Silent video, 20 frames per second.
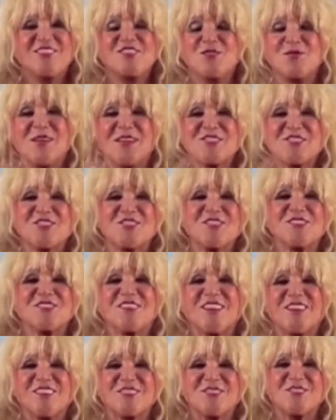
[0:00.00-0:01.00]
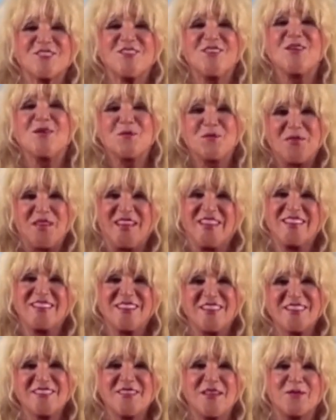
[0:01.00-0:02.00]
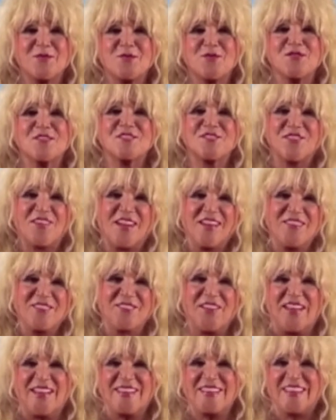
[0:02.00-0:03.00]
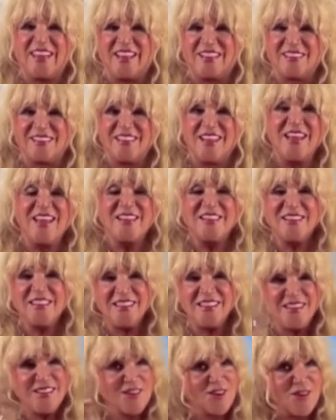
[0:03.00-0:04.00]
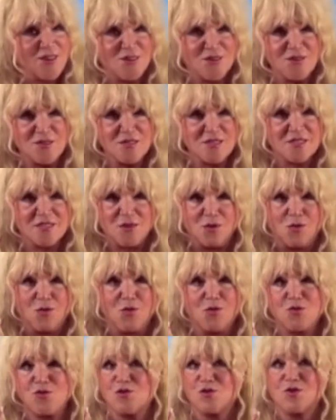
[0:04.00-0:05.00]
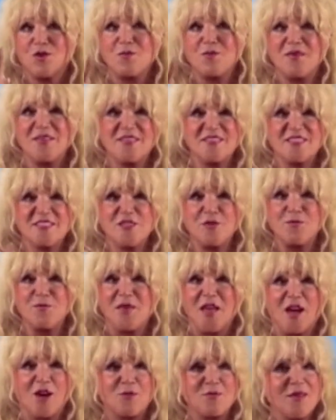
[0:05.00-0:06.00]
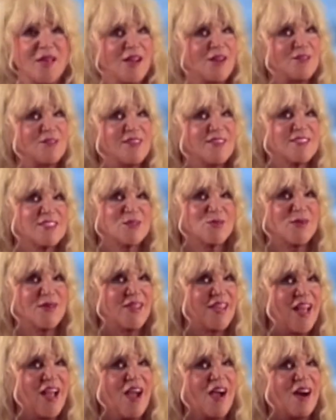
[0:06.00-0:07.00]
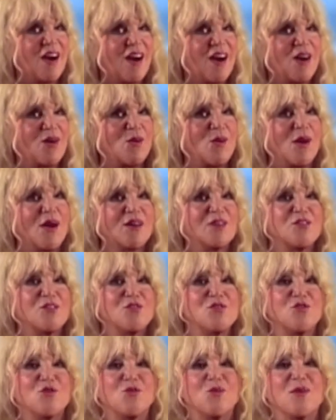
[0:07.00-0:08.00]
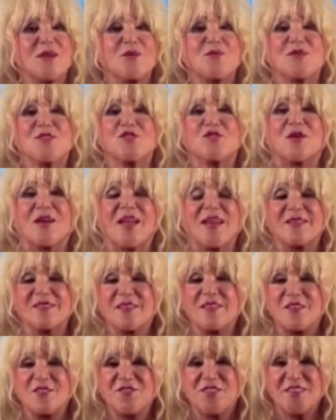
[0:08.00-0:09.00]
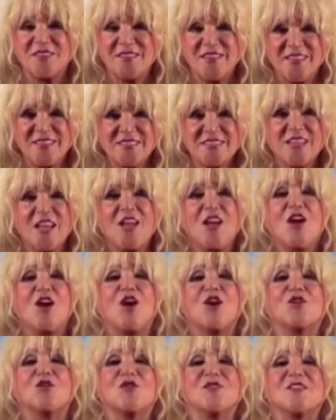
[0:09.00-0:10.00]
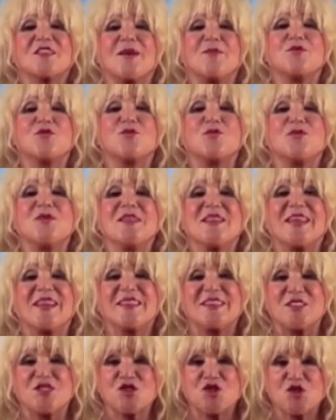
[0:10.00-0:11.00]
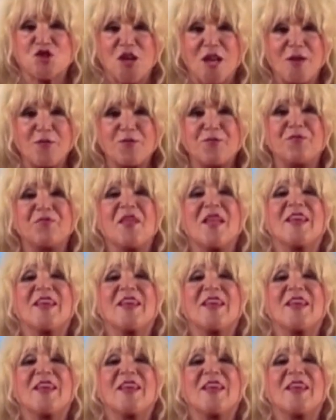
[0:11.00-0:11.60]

Your magical color, pink lucky numbers 5 and 10. Leos, oh you're a busy meow meow this week. How are you doing with your health and fitness? A good time to really get in shape.